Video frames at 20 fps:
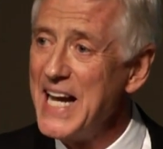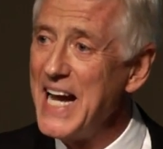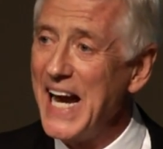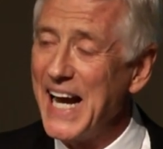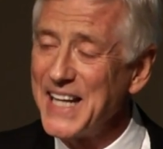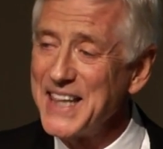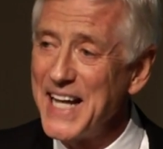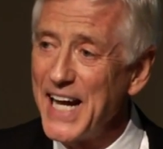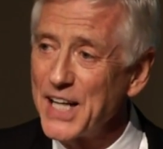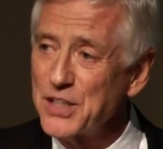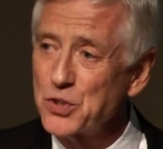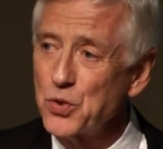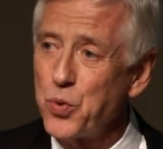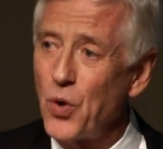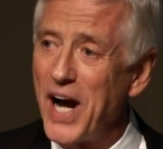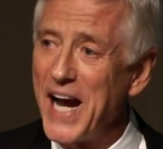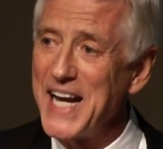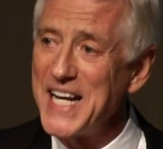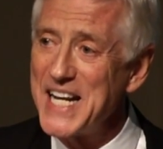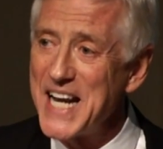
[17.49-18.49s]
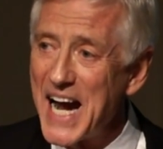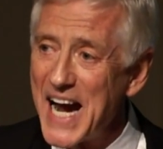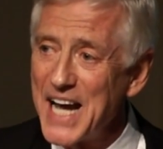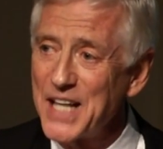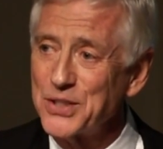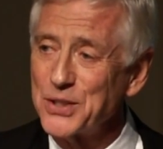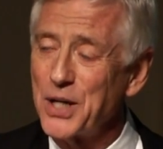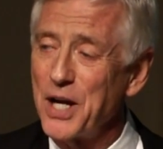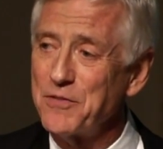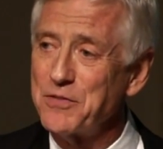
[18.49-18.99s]
And that's why
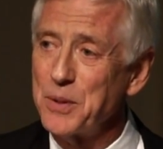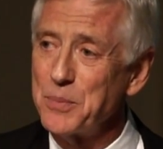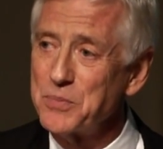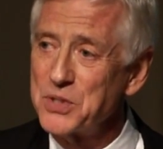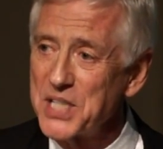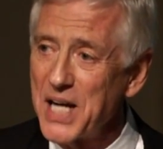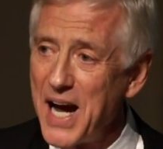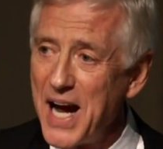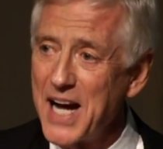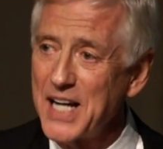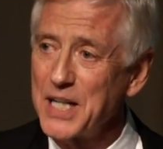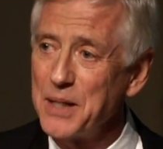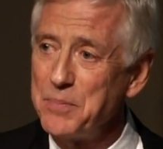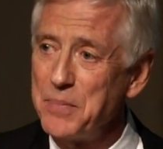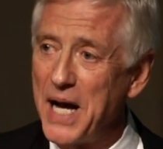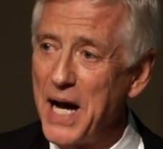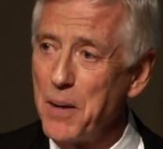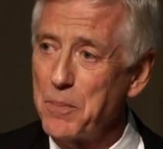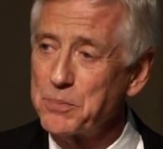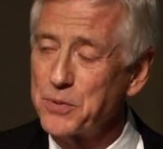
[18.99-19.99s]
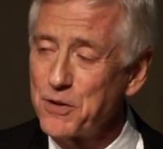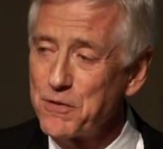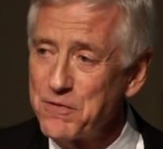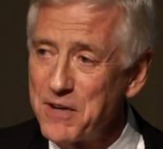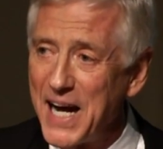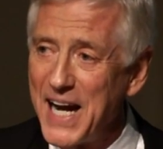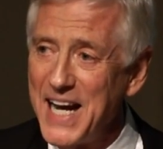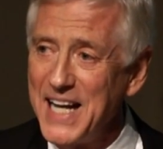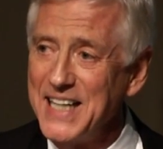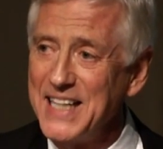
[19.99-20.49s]
neither of them talk about
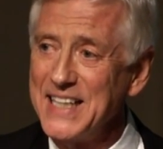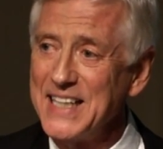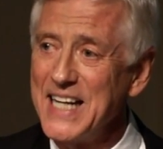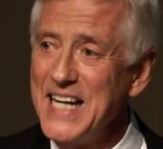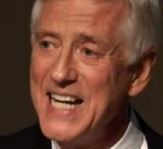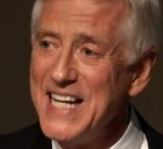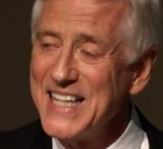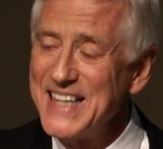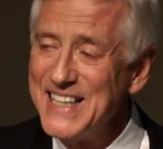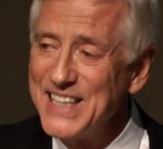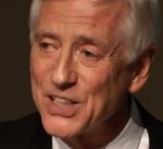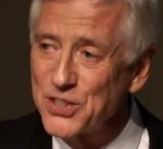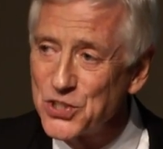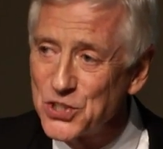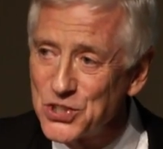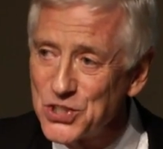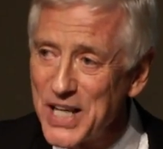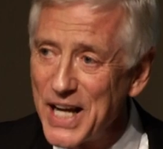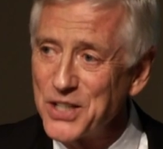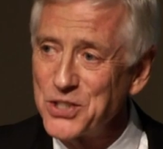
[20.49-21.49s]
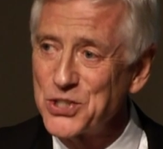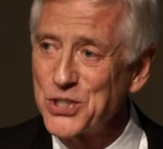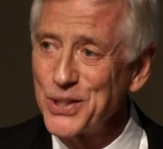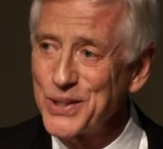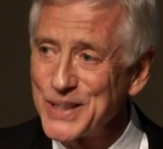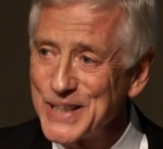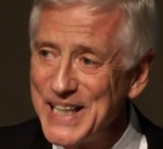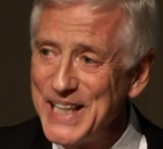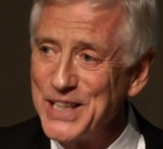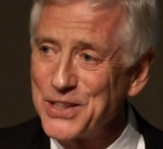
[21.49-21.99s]
providing the essential
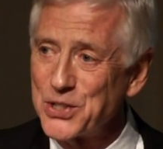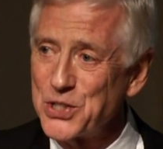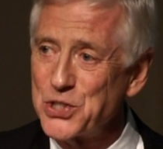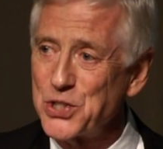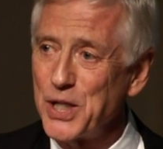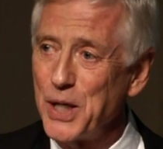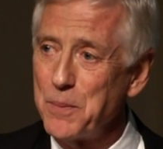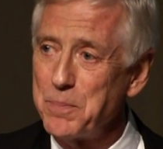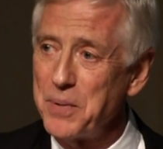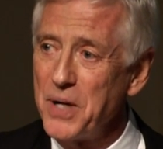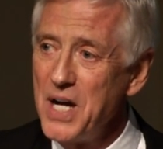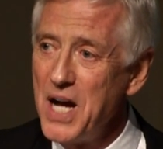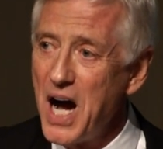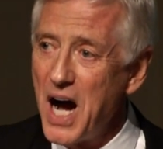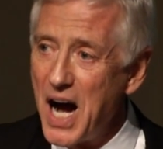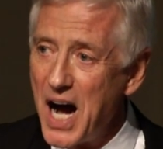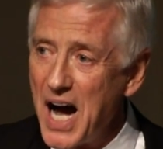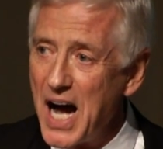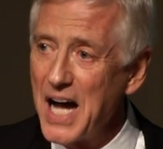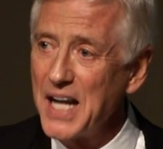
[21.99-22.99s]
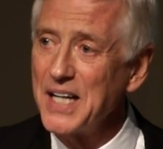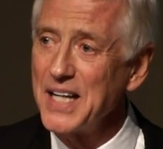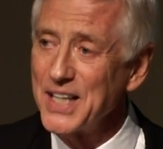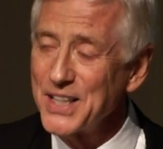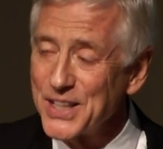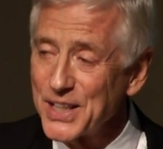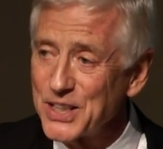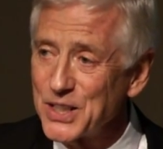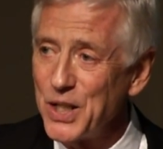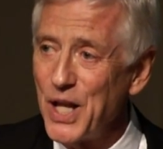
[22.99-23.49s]
leadership on
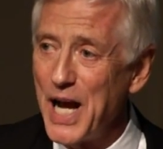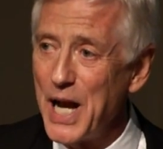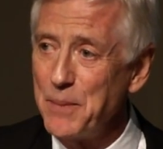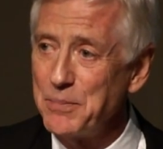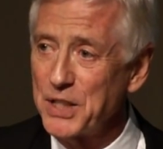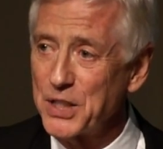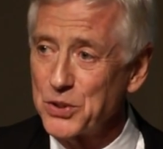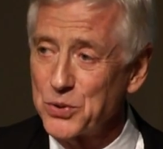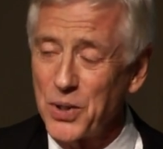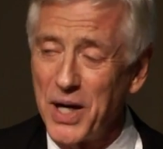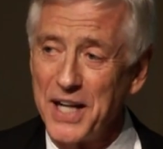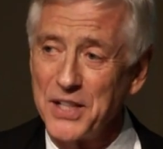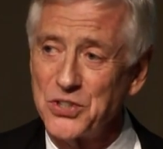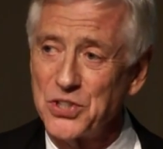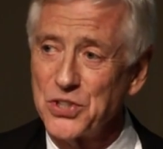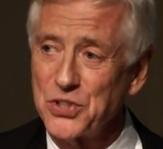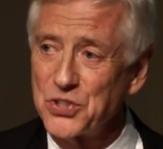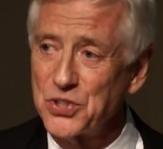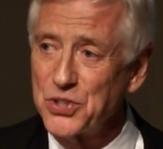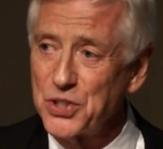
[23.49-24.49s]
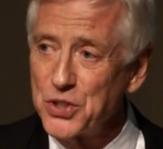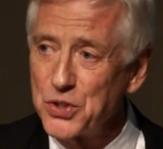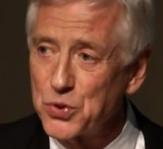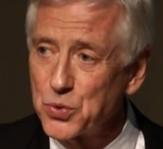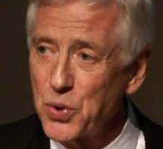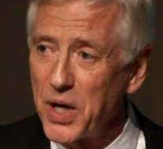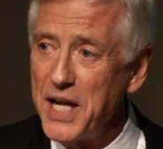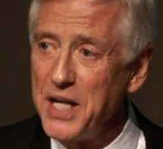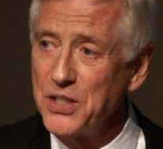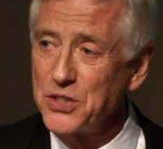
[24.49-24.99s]
the climate crisis, the
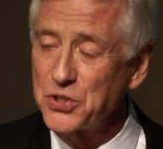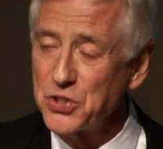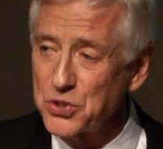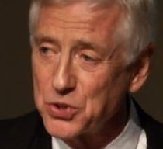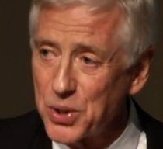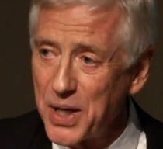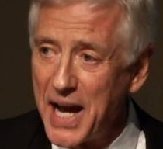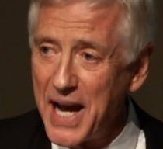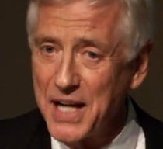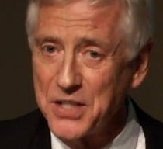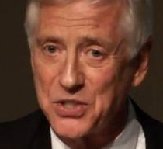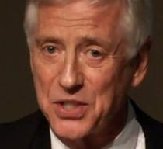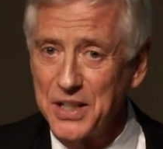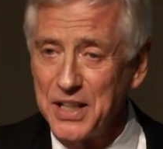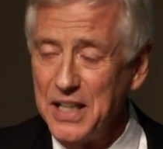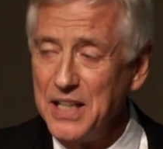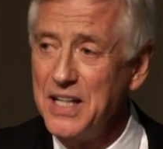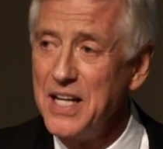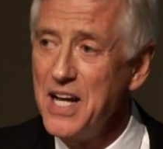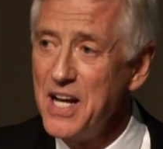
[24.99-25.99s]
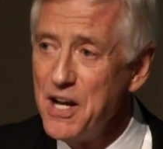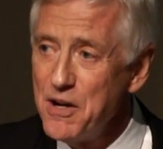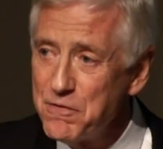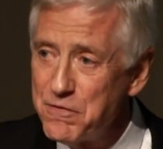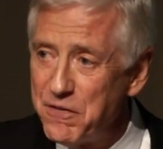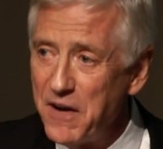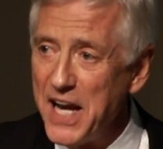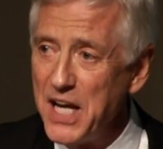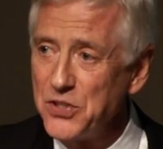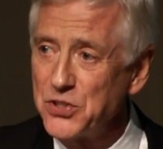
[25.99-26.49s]
greatest tragedy
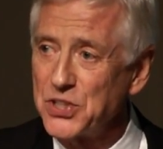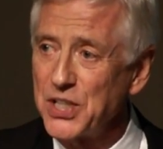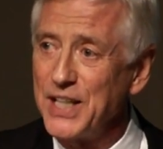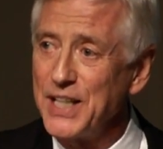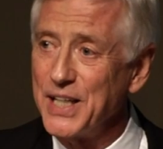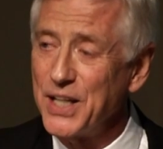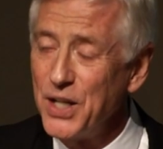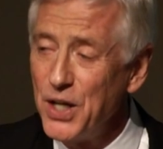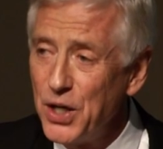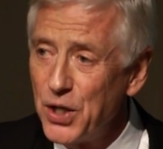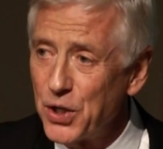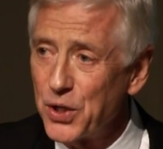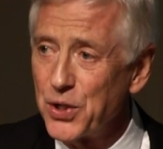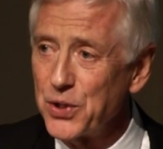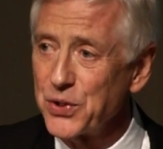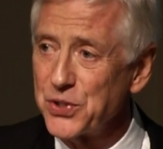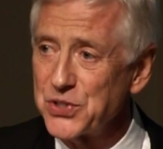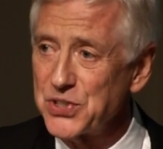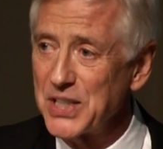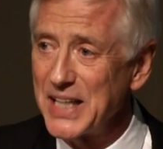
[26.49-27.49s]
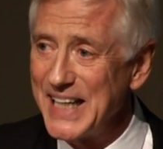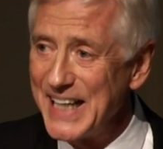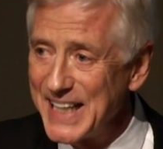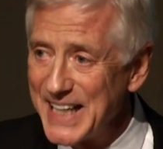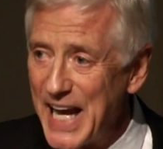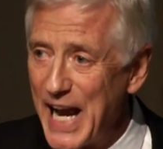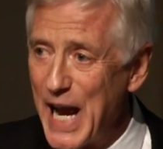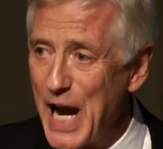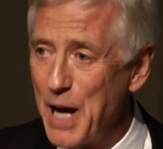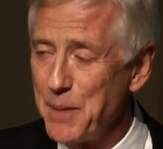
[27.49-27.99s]
facing Earth's
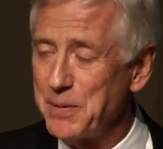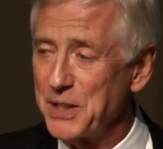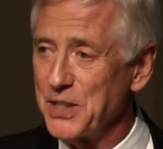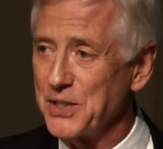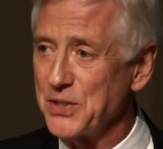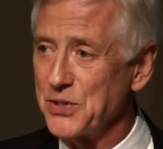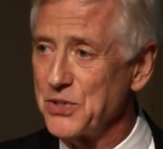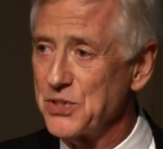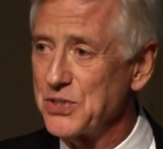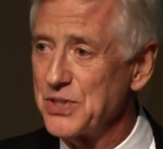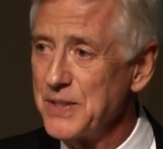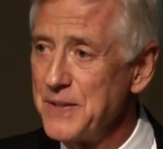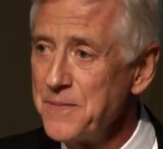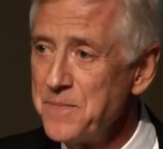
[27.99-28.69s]
inhabitants.